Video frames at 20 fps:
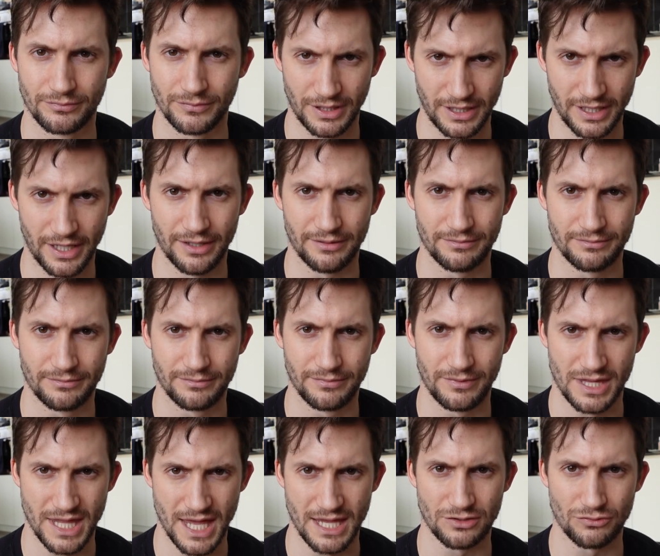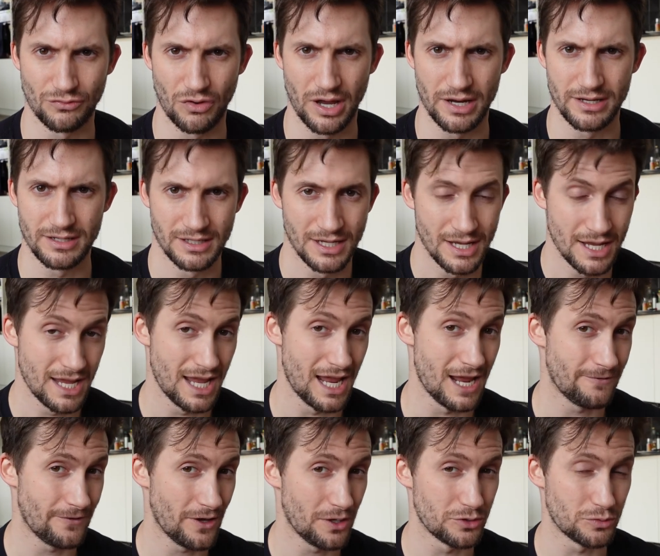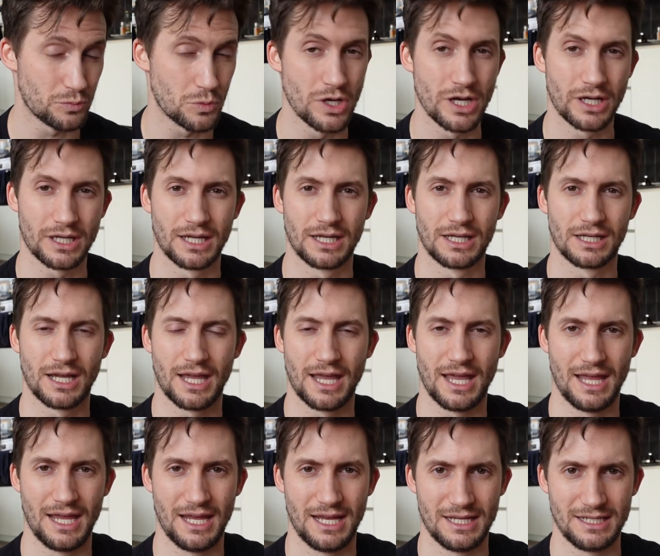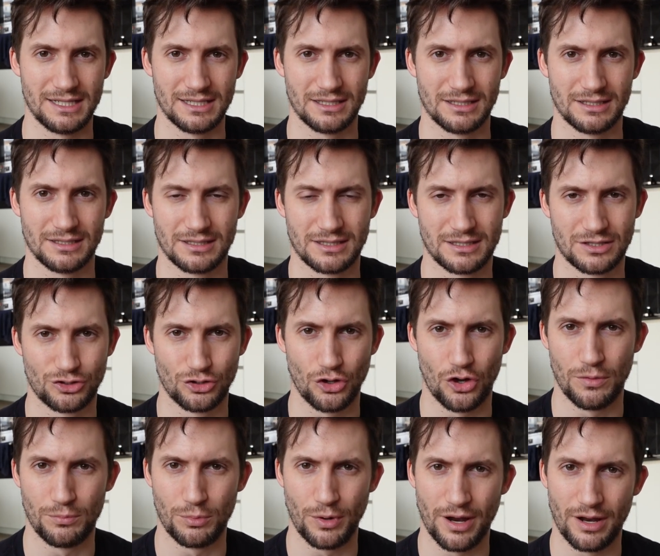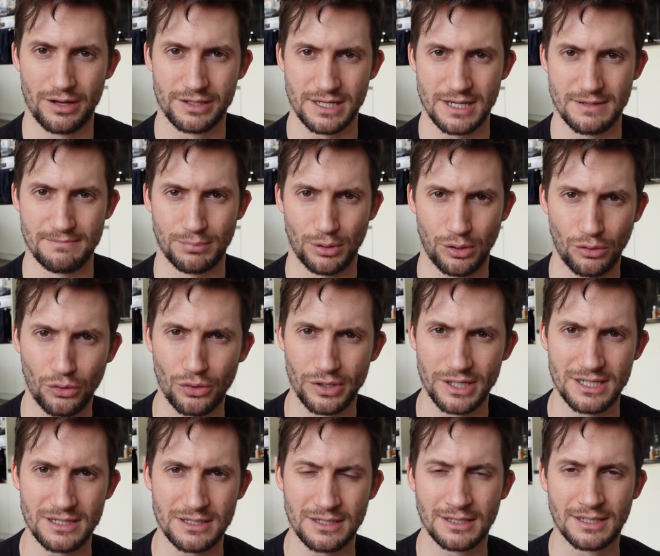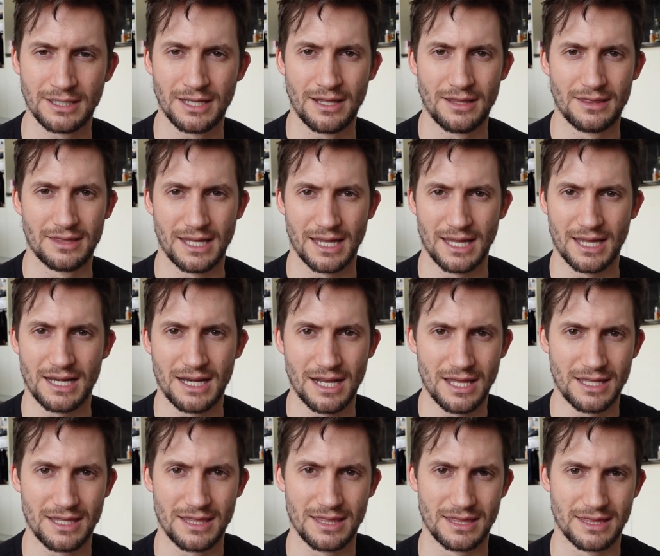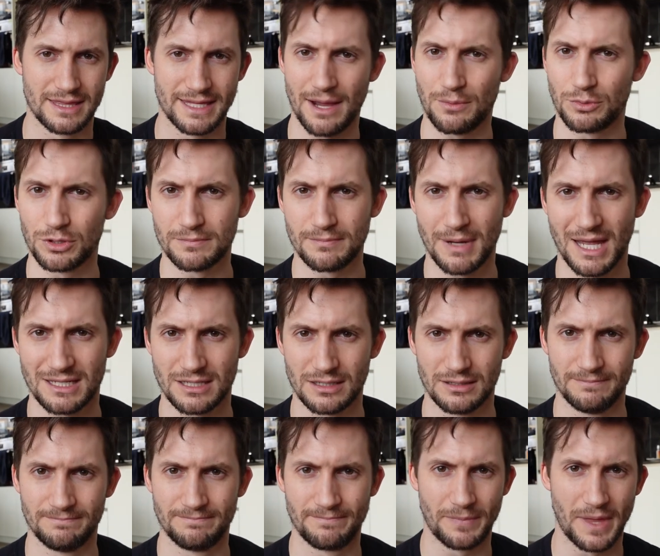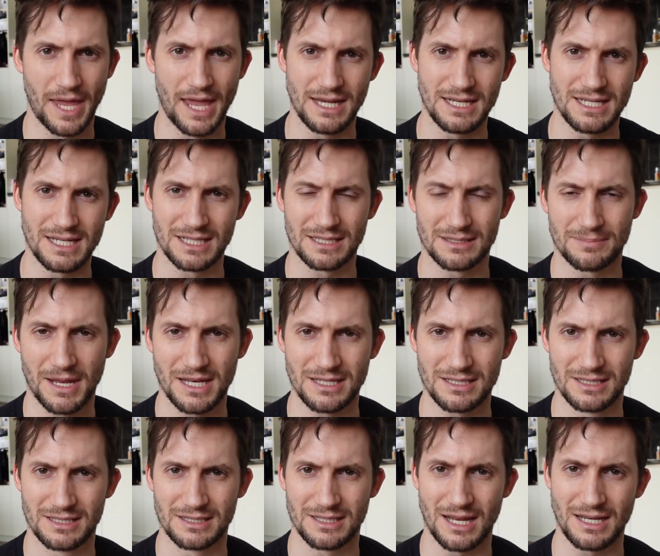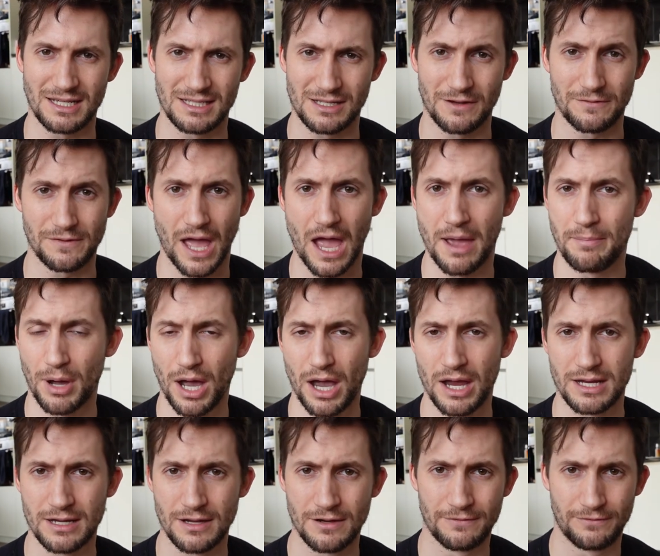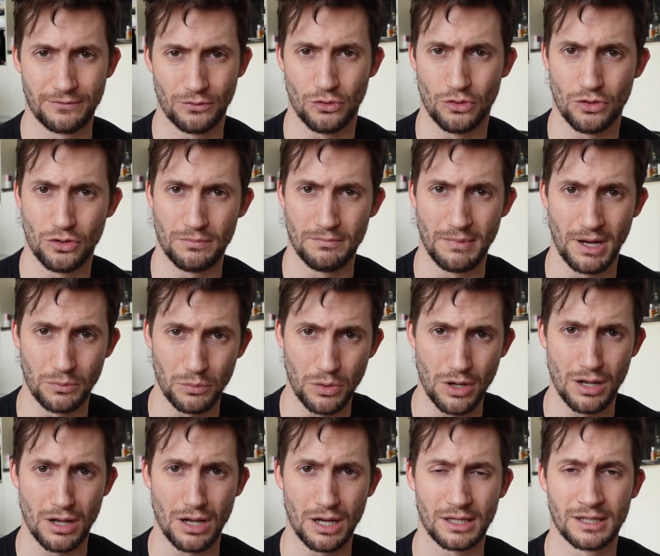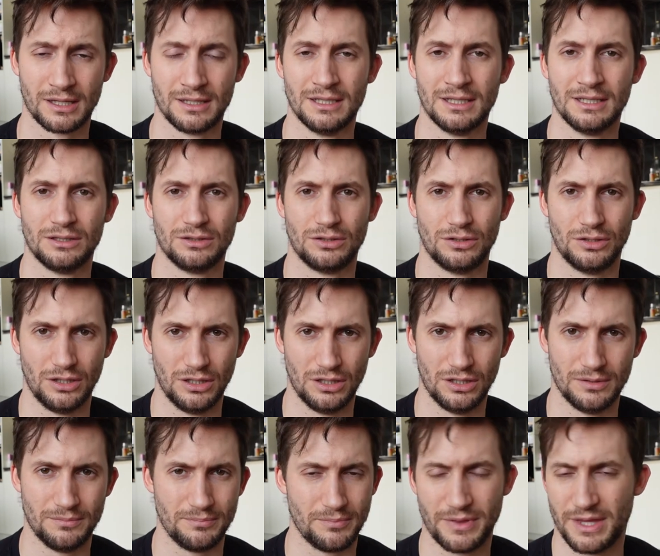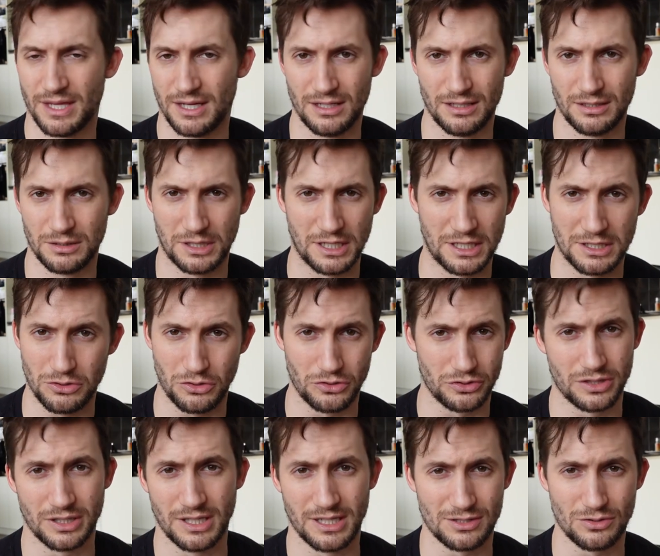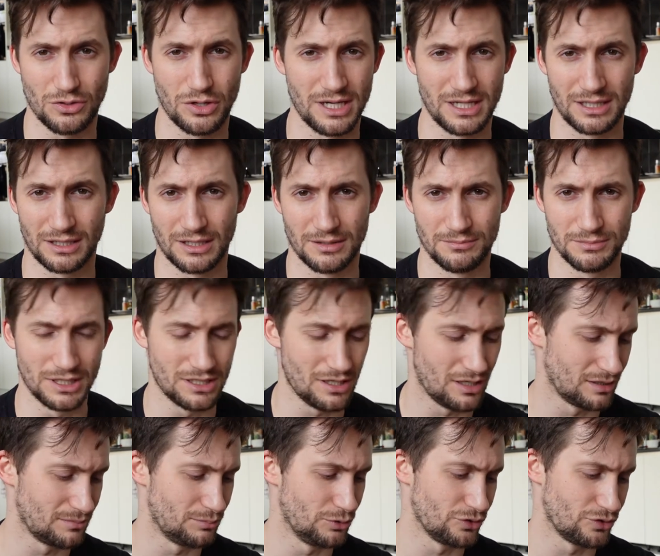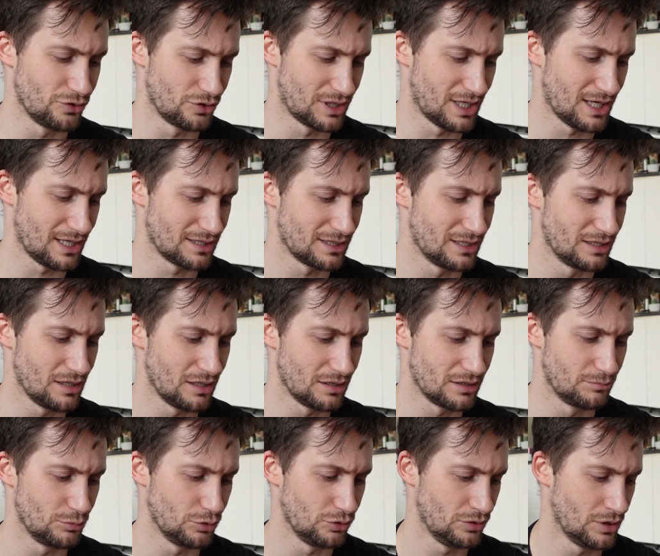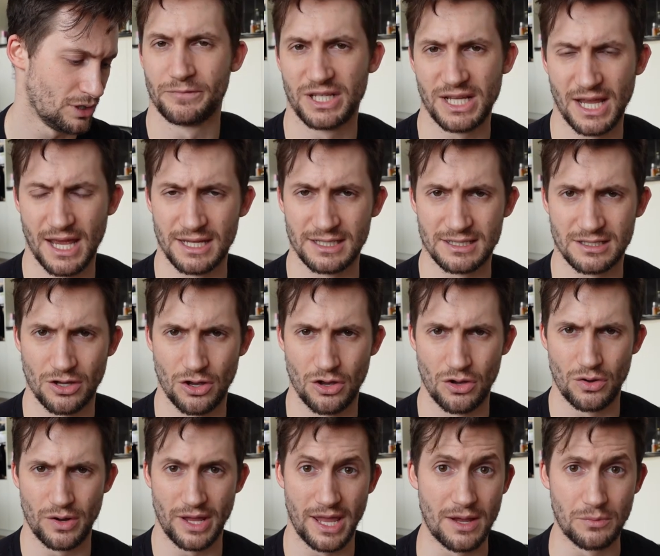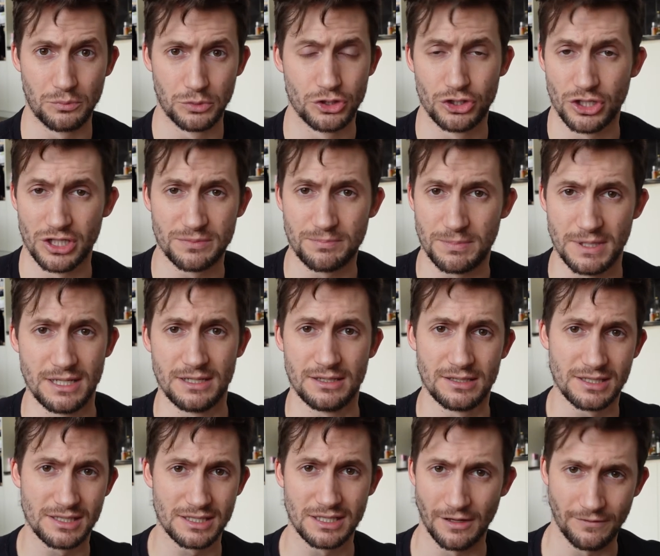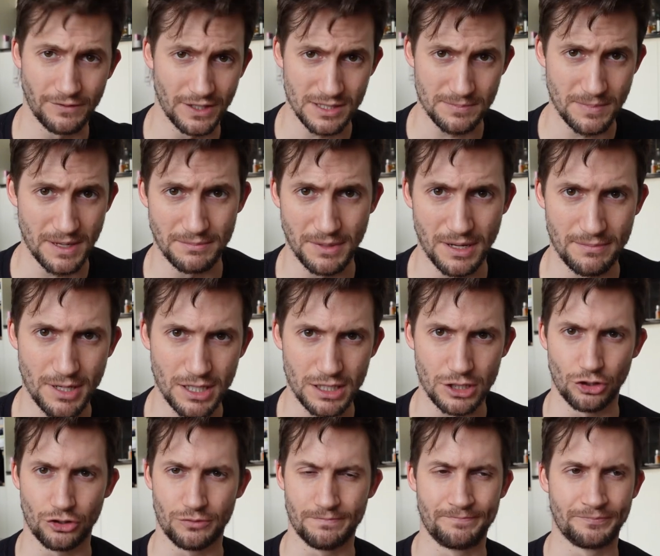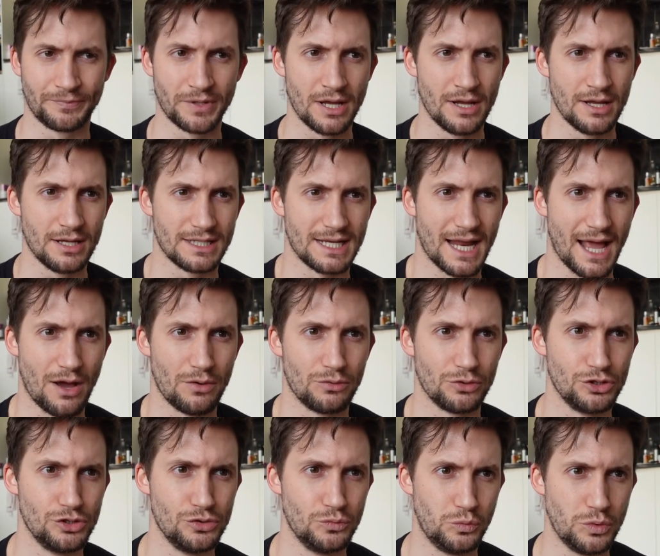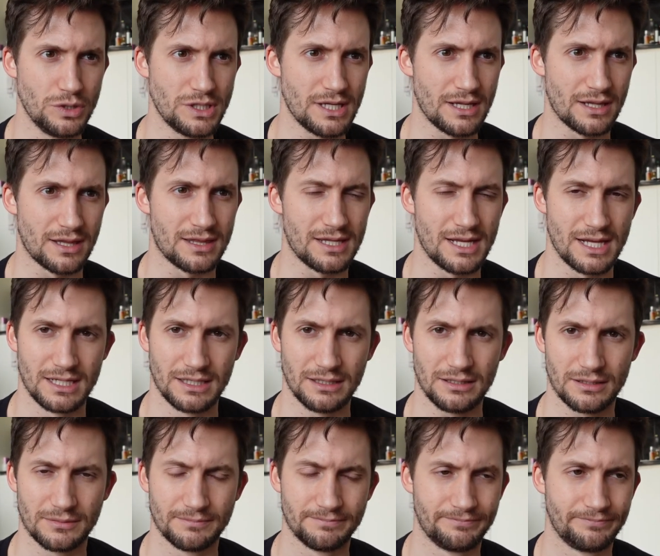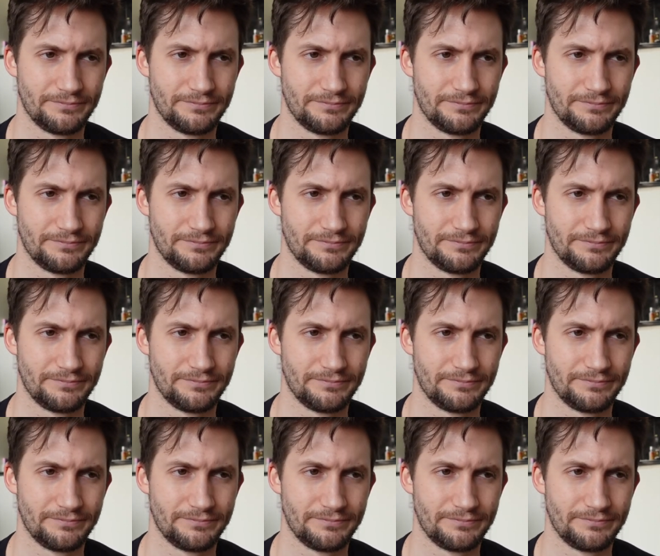Yeah, that's right. If I was working a job where I was employed, then that wouldn't matter. Any expenses, any stuff that I buy for my work, um, they're they're not. It's not income deductible. It's not tax deductible. Yeah, so it would just be stuff I spend my money on. Now you wouldn't think